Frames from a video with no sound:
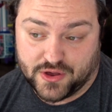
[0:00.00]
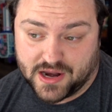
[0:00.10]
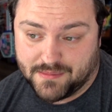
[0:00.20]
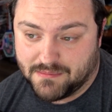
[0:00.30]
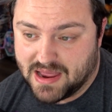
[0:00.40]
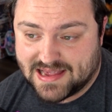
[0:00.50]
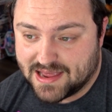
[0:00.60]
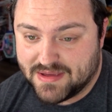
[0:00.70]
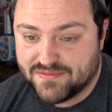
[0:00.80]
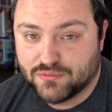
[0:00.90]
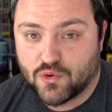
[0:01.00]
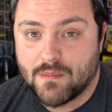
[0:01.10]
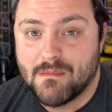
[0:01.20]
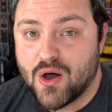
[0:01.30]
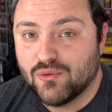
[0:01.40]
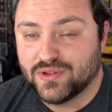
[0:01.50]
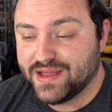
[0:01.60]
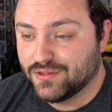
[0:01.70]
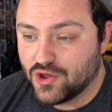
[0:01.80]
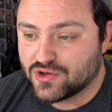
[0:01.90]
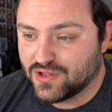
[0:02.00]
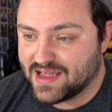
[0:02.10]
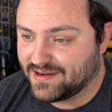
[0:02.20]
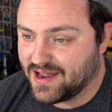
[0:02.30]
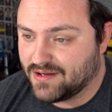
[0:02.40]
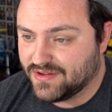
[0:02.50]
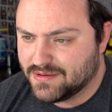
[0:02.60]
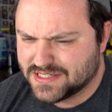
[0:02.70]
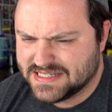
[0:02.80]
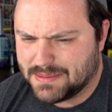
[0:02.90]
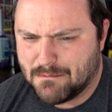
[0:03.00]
they gonna make him even remotely look like Navi because he's a